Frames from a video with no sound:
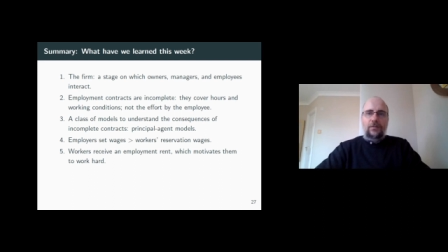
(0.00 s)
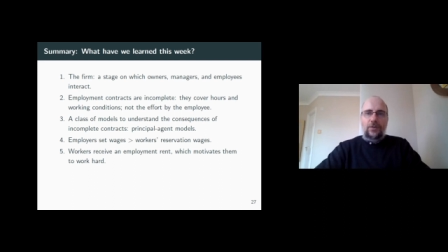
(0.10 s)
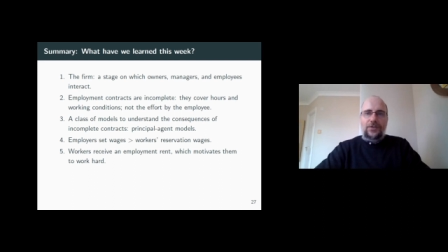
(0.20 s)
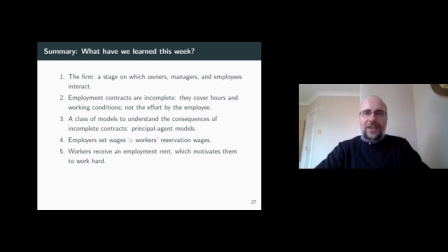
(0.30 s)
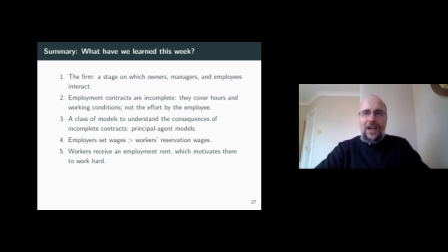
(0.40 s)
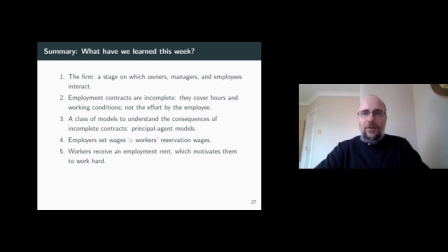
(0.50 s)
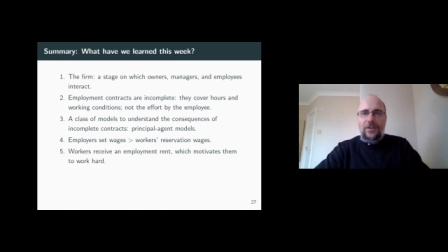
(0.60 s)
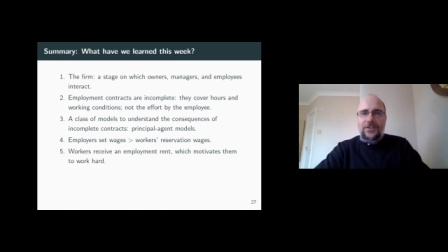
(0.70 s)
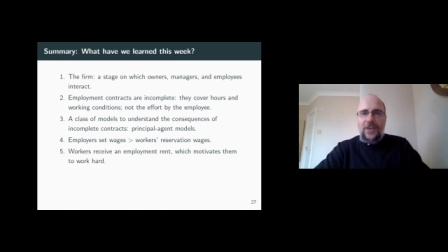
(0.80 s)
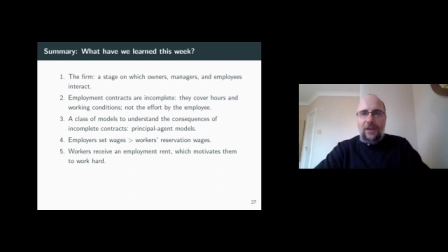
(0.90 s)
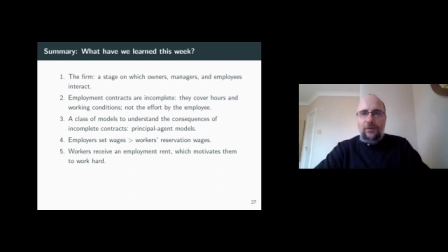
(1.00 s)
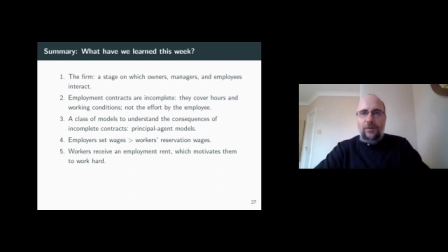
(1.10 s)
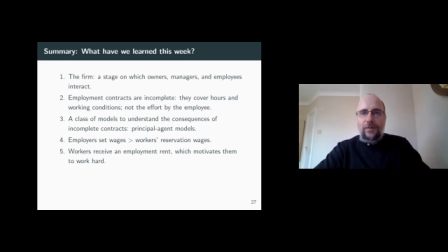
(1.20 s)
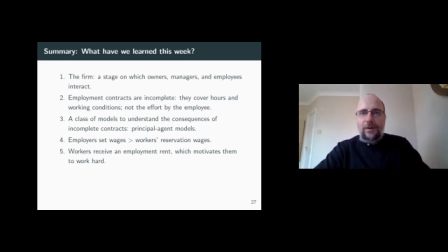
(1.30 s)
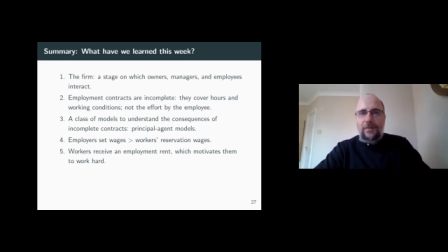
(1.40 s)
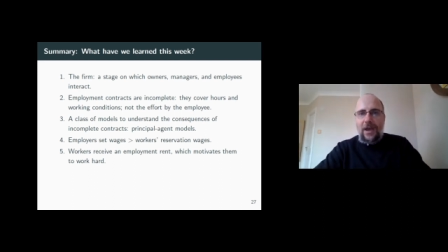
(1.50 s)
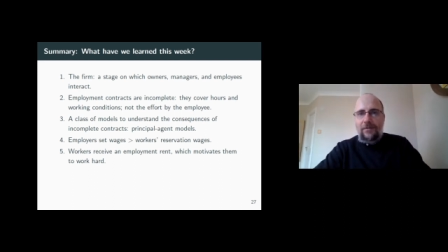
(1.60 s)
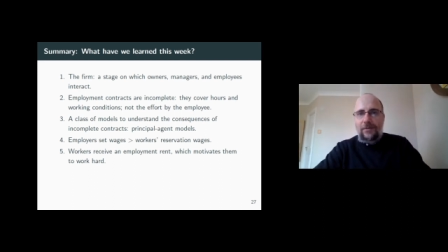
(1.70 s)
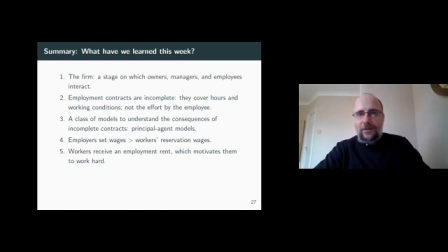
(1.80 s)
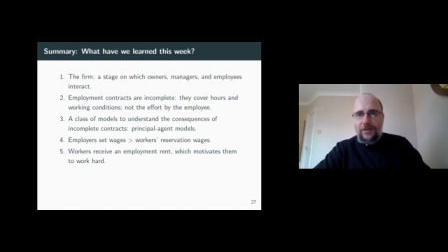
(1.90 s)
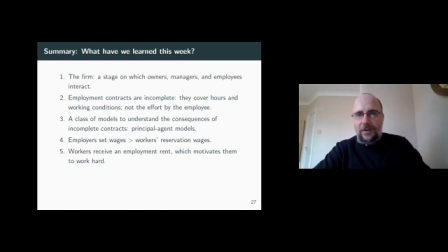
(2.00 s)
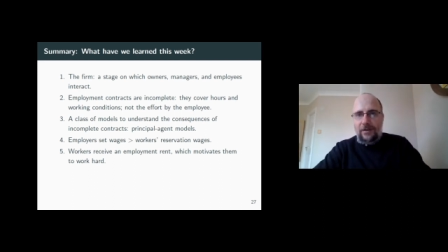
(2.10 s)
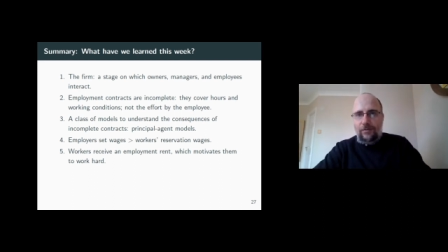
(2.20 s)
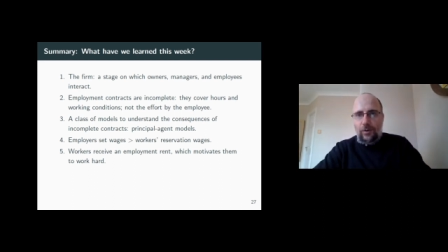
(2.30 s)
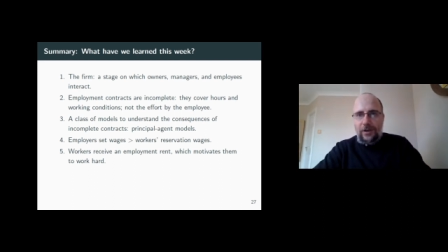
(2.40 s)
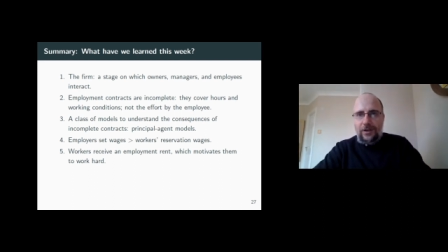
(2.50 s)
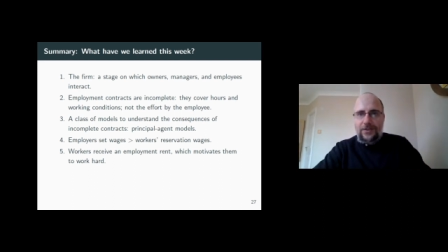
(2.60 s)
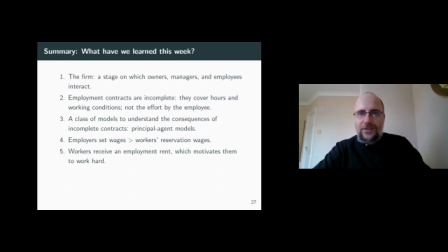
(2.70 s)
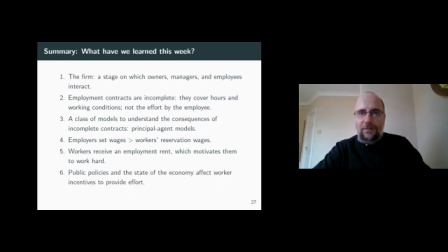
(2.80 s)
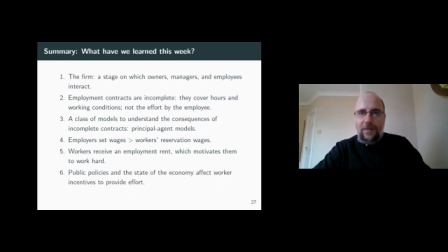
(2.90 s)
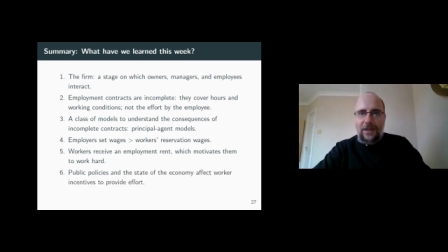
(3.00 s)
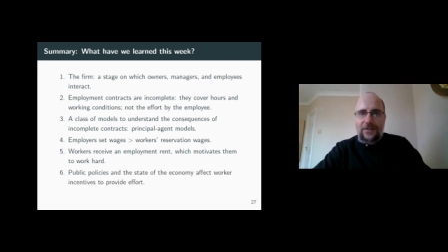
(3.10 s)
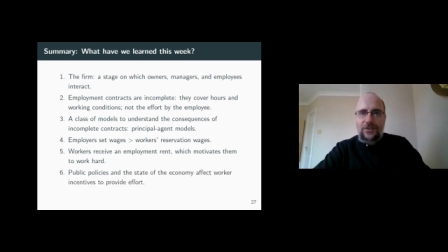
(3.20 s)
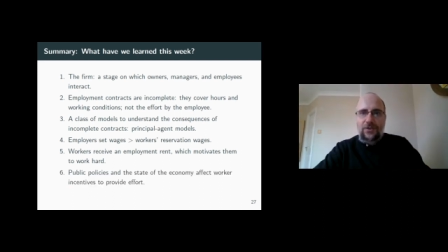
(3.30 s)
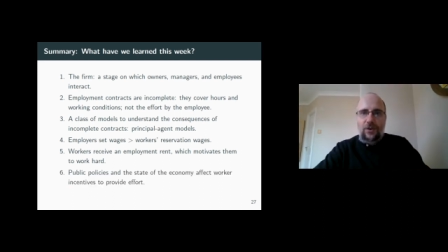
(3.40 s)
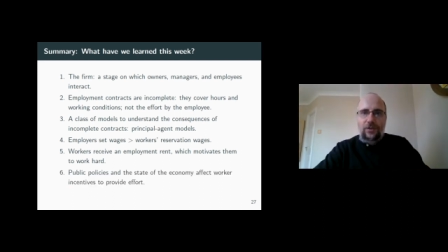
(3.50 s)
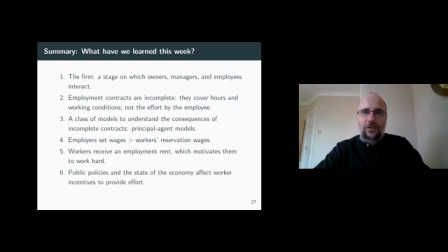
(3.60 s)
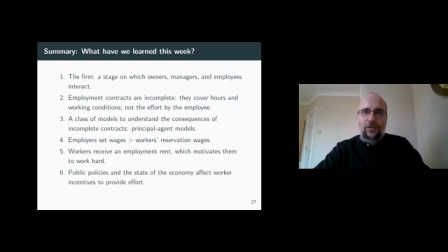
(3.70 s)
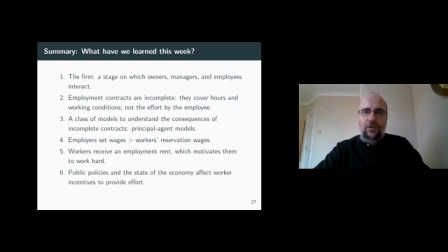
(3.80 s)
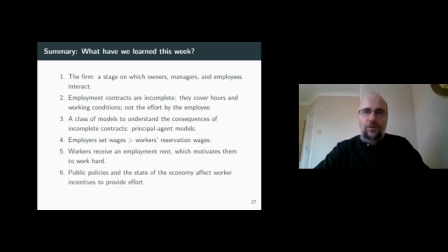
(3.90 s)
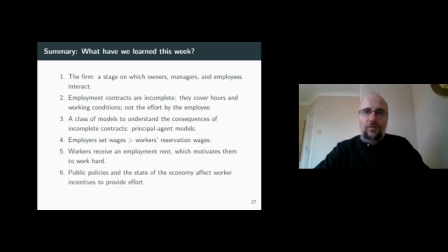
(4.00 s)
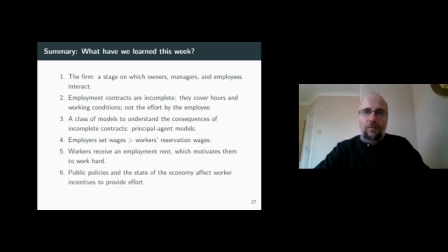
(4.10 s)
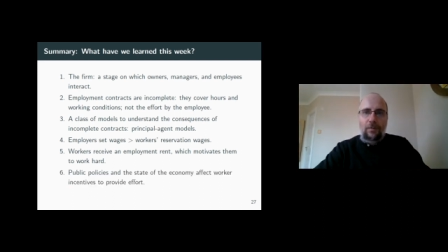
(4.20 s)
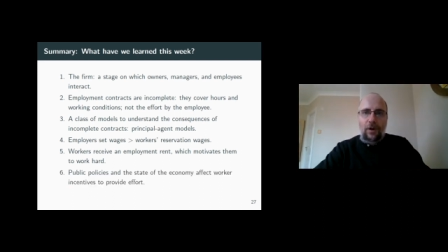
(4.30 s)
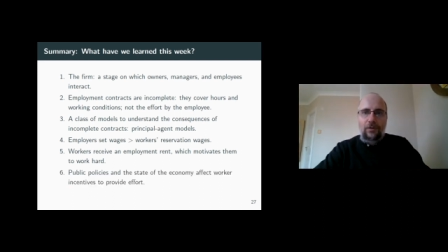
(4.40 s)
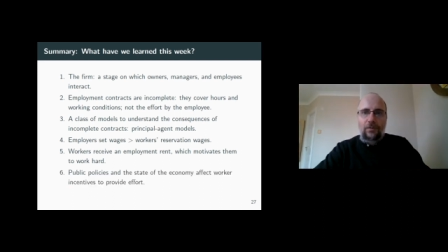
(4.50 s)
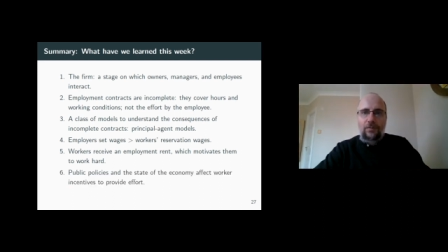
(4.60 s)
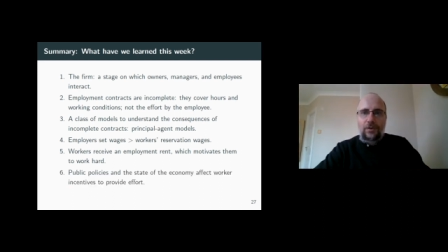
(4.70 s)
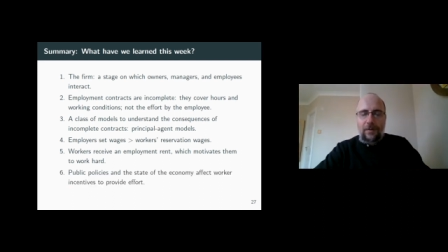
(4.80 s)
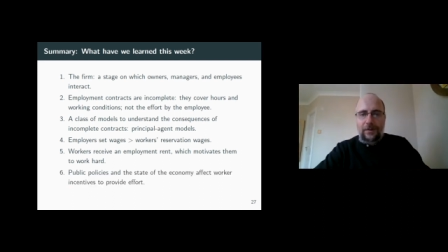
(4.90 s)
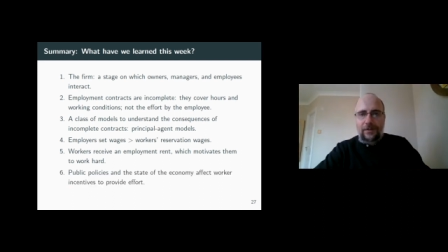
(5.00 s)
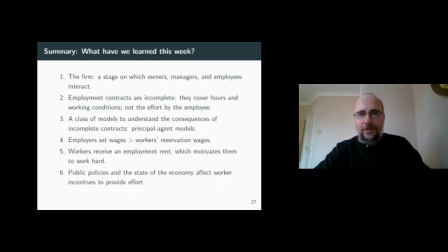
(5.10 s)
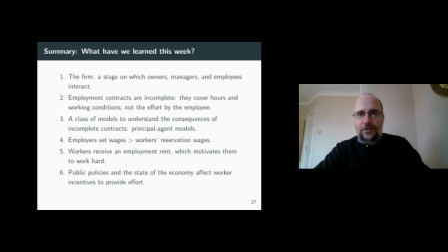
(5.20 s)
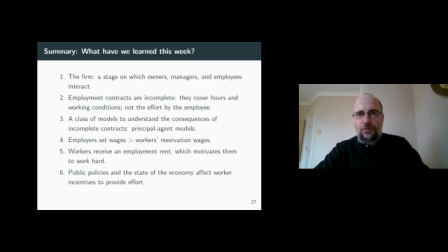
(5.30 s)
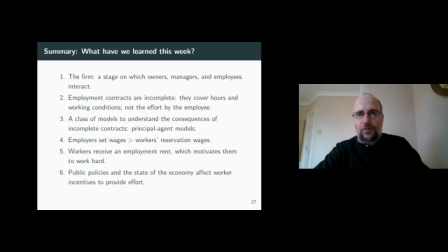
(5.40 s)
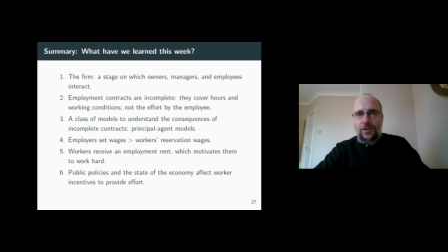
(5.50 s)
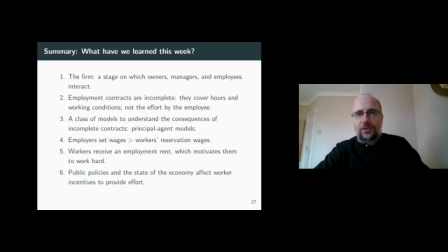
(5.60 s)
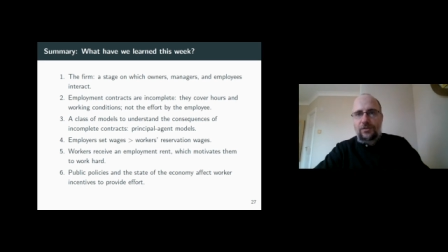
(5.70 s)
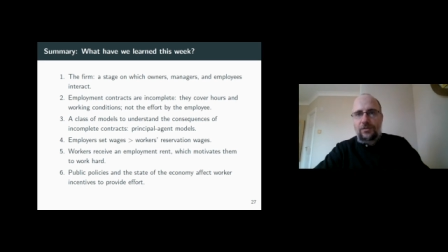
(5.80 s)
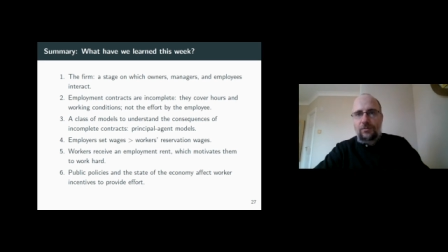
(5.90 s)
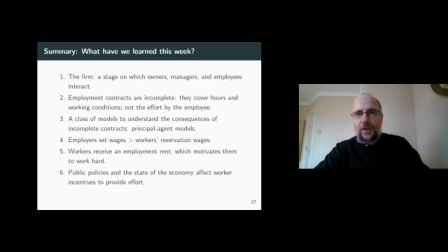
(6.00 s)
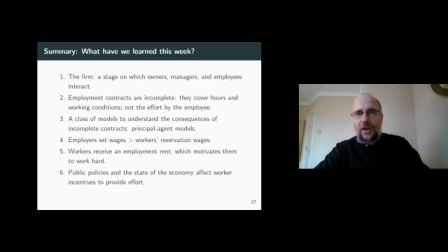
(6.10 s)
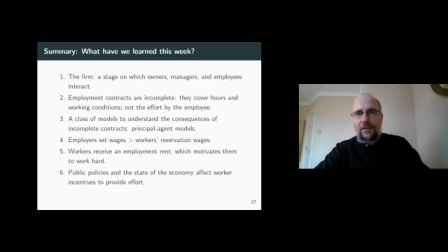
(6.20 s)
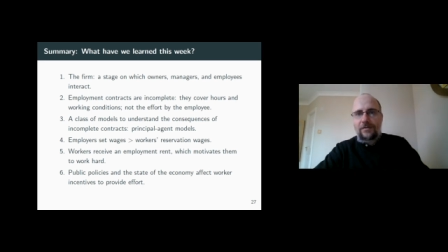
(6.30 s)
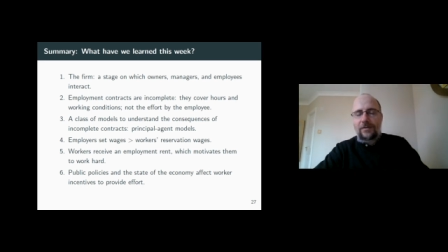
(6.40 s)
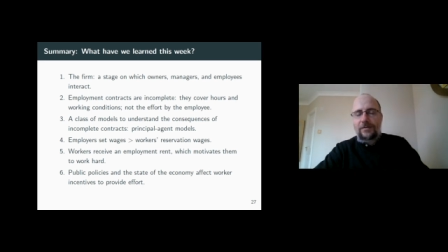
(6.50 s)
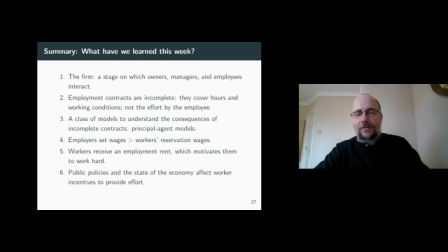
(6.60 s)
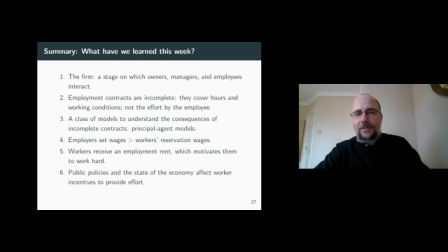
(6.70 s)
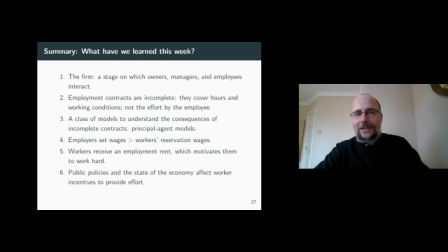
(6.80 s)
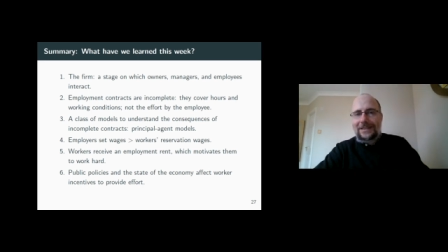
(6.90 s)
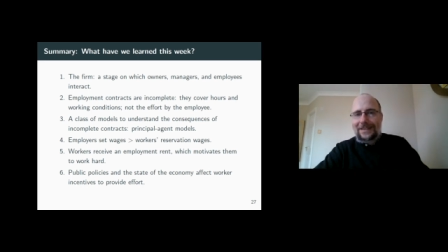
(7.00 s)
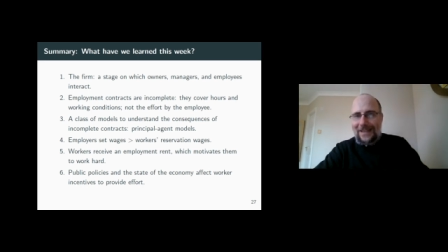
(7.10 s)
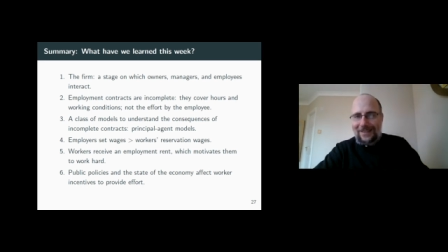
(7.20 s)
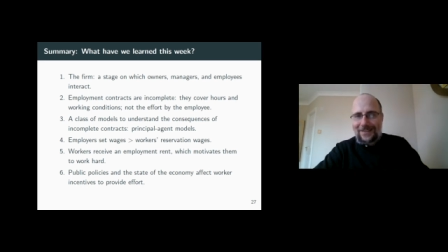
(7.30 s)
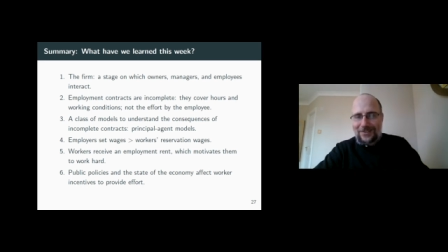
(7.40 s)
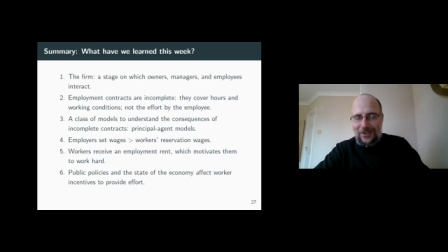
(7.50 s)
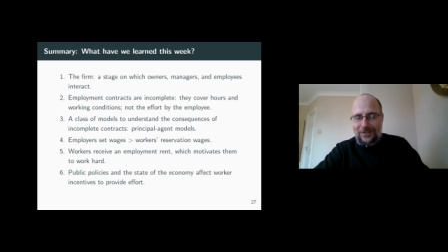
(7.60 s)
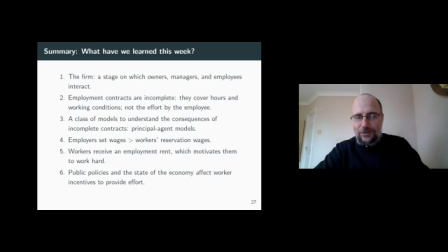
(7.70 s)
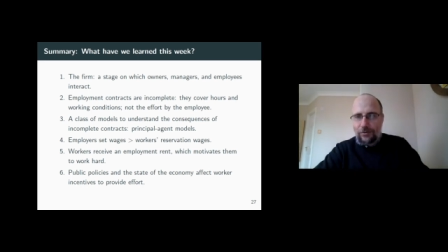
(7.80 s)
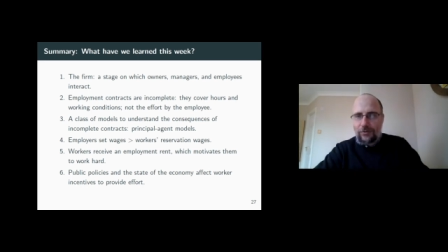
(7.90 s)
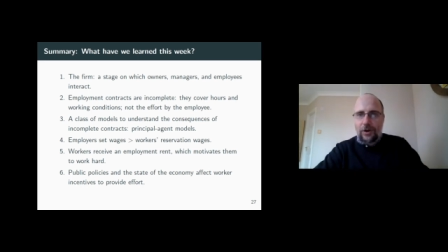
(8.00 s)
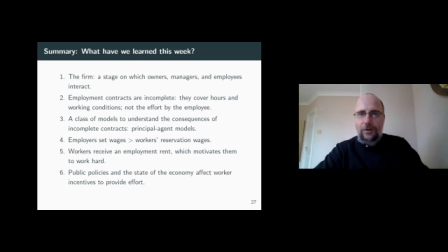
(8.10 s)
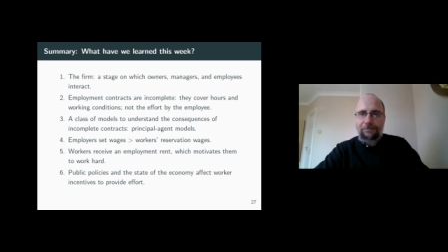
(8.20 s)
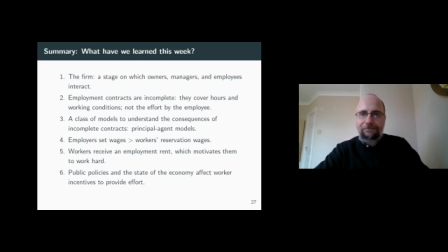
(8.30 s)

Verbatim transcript: we'll see how this equilibrium effort of workers depends on two model parameters which we have not discussed so far.